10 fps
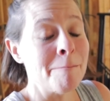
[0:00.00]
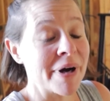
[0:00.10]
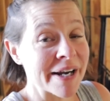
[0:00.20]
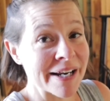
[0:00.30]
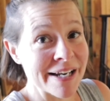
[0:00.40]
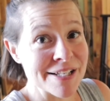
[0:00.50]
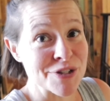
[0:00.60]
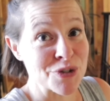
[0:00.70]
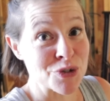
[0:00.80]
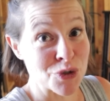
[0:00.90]
but it is
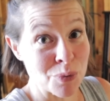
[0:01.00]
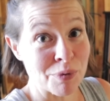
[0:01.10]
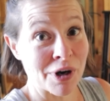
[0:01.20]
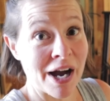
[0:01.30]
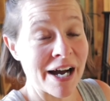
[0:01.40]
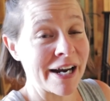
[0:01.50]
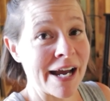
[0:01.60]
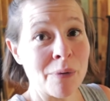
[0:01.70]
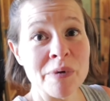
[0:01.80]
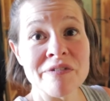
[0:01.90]
super hot out.